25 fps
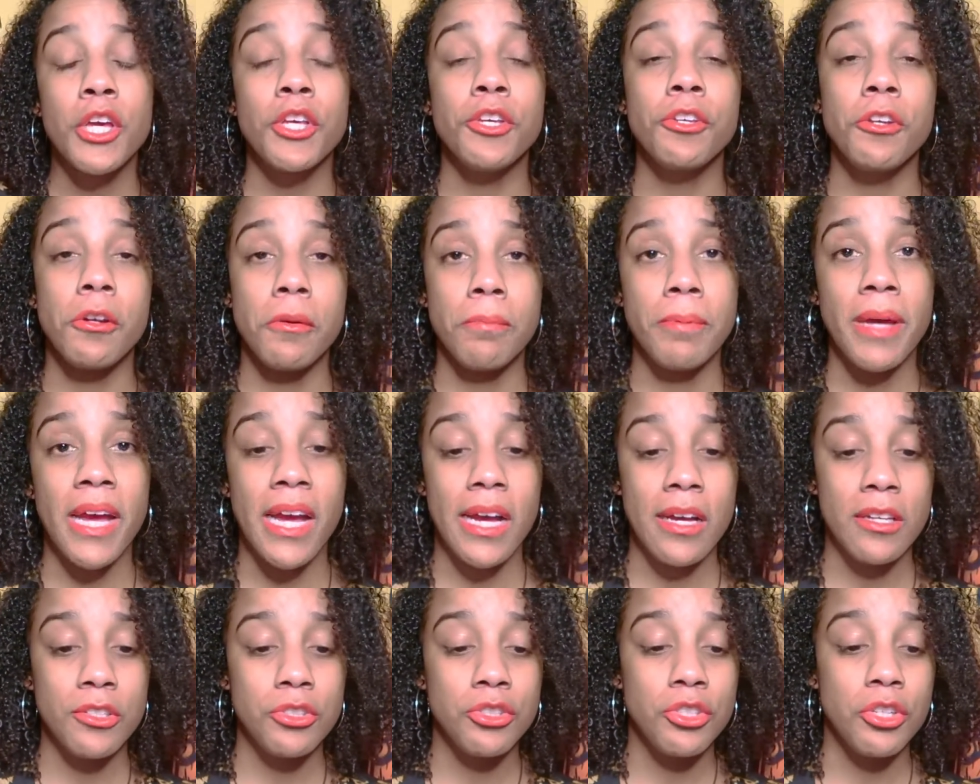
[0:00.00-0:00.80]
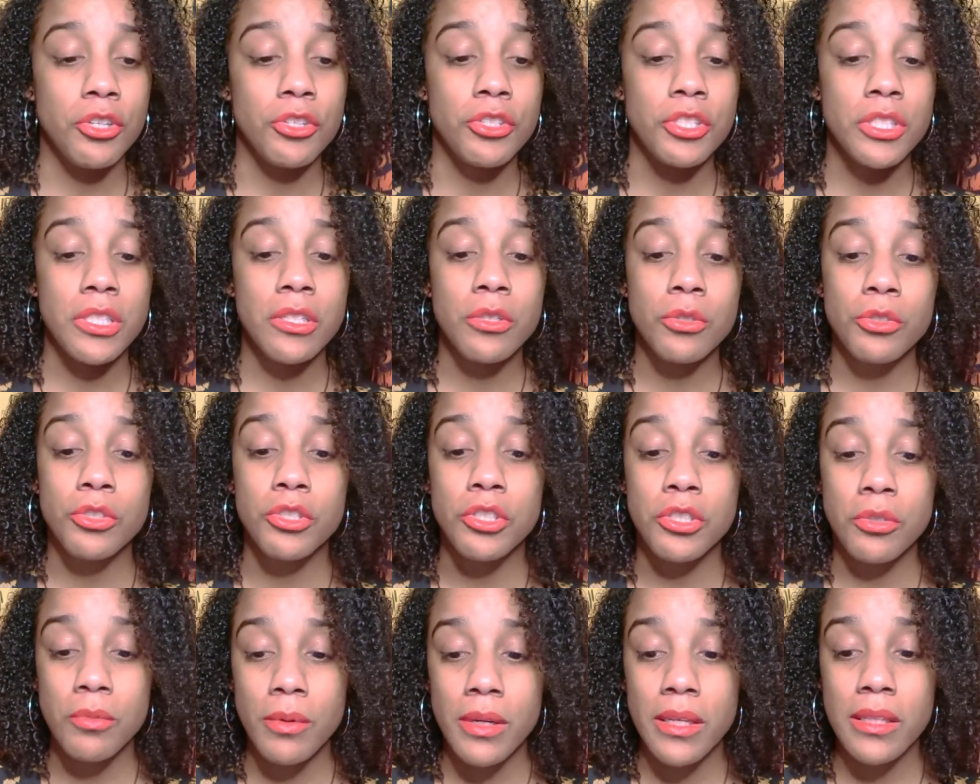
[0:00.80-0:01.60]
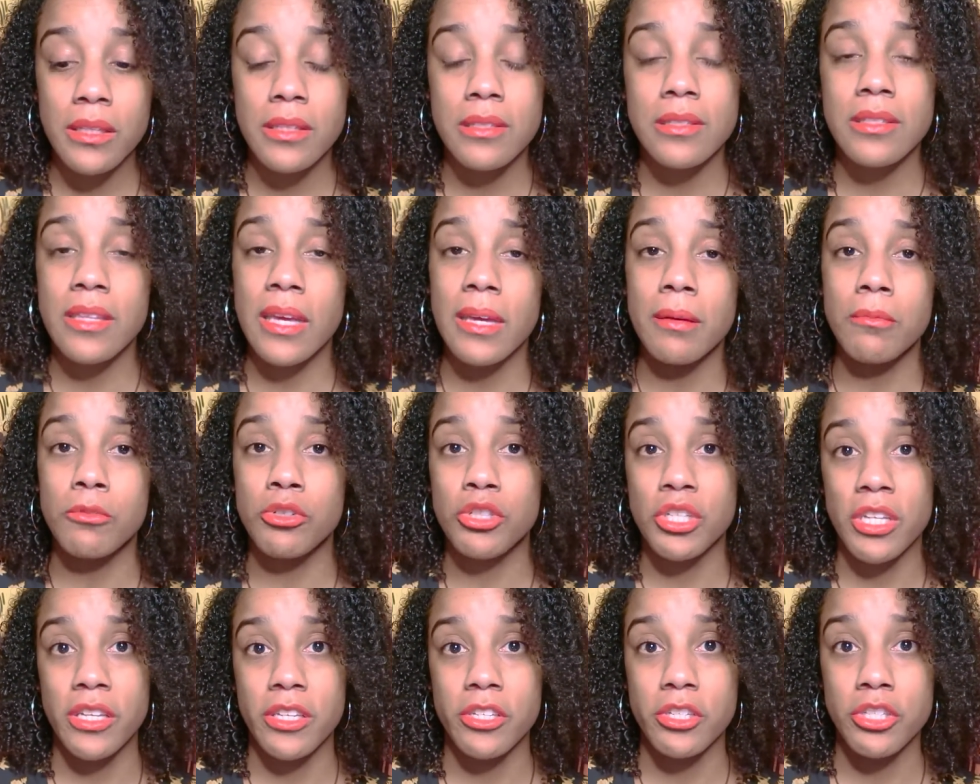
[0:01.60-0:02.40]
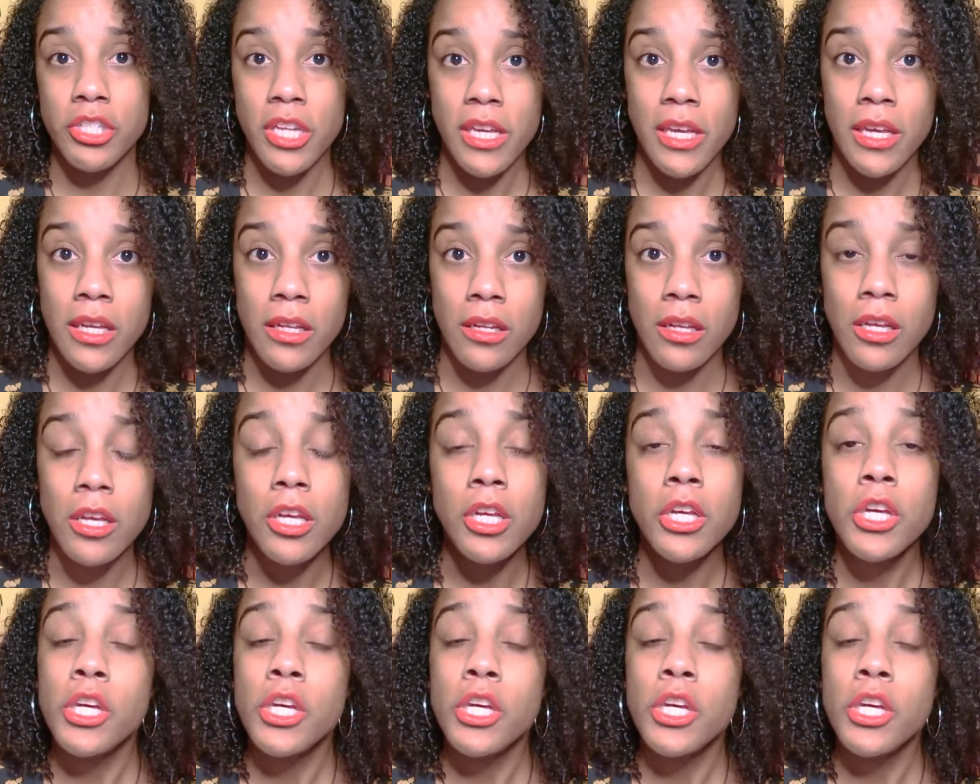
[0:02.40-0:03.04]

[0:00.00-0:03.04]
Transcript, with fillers: your past. You're still doing the same shit, Shane.